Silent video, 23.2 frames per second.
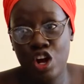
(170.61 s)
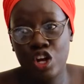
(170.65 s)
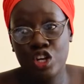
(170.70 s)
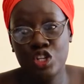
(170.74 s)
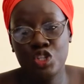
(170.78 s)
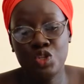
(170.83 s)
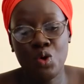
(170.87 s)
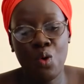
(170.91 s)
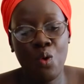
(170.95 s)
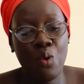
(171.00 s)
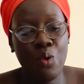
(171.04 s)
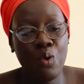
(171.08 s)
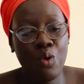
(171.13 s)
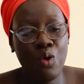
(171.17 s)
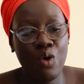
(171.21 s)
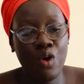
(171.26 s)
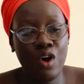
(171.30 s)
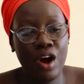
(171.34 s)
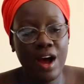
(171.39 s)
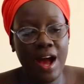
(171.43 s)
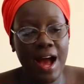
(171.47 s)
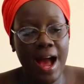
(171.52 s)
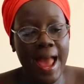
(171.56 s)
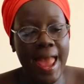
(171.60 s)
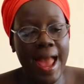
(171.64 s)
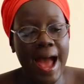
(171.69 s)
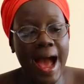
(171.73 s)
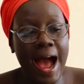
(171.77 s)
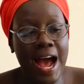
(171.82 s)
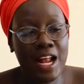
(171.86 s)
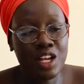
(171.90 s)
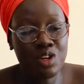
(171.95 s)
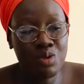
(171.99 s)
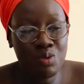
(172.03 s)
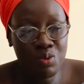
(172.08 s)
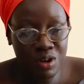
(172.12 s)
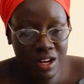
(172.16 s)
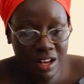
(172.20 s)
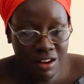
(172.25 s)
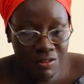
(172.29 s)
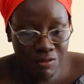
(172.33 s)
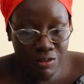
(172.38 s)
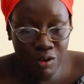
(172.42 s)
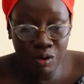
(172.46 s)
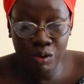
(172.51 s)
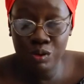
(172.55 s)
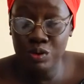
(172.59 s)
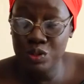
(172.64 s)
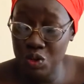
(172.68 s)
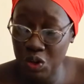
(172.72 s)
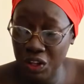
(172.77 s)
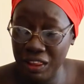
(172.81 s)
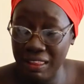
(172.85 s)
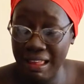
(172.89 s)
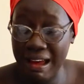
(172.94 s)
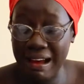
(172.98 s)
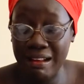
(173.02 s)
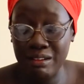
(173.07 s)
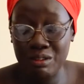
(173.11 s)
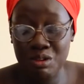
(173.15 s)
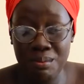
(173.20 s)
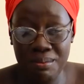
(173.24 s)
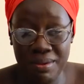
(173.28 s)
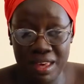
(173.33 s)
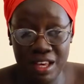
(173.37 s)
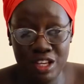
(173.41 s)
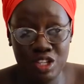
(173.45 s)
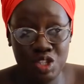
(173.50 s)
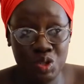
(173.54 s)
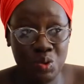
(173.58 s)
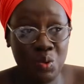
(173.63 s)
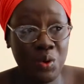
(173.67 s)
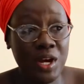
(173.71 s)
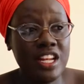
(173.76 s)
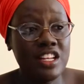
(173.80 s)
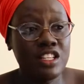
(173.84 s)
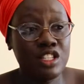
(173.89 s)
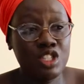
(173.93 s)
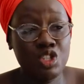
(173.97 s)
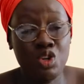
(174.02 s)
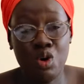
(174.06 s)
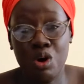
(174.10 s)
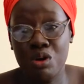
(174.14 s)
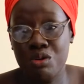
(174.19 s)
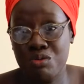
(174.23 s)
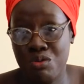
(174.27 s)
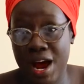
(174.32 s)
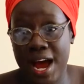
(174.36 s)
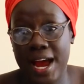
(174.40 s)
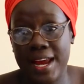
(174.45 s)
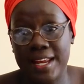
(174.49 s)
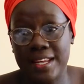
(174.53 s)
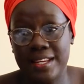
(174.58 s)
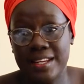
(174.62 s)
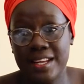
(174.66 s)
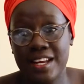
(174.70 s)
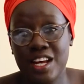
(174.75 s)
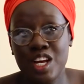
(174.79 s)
So I had to really focus on that to make sure it is done right.